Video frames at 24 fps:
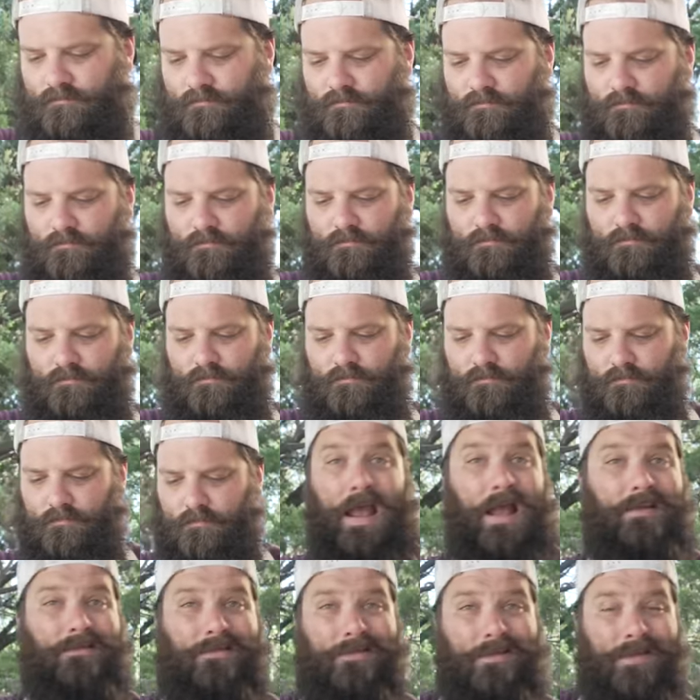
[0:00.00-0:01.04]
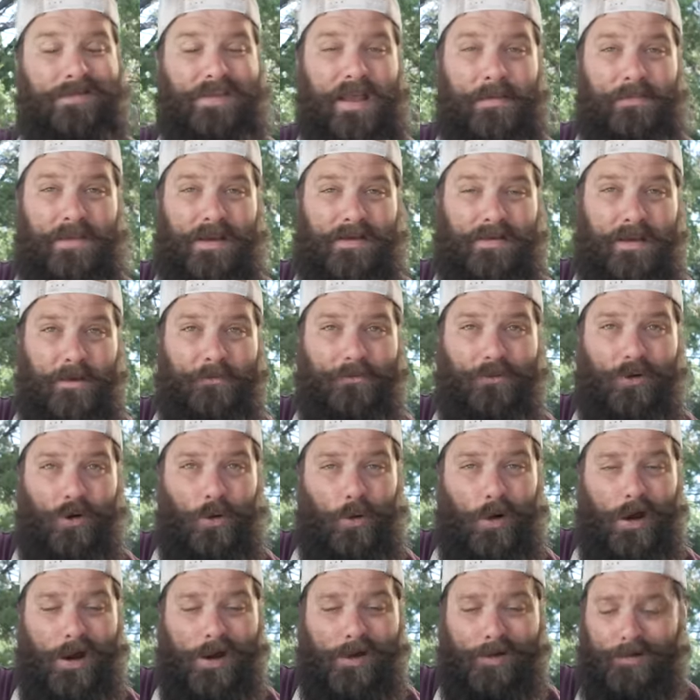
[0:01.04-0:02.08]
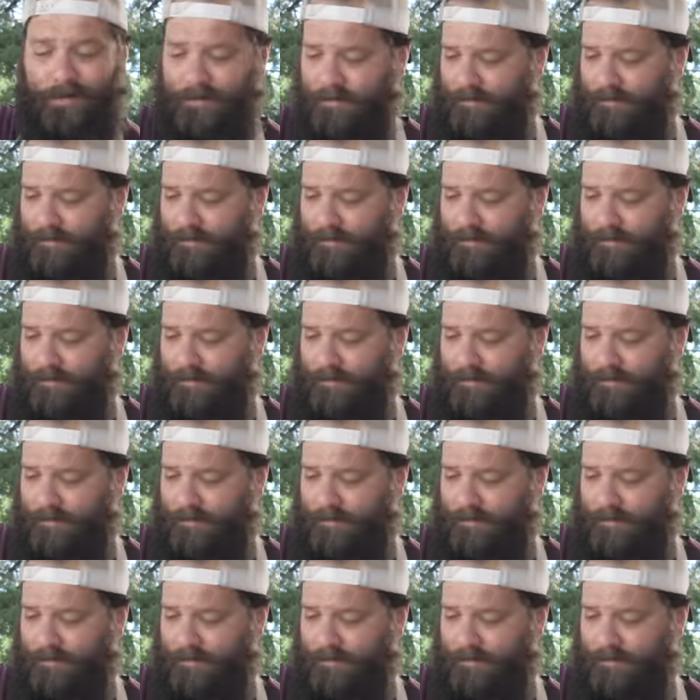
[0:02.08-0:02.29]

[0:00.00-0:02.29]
And just let that mix up for a while.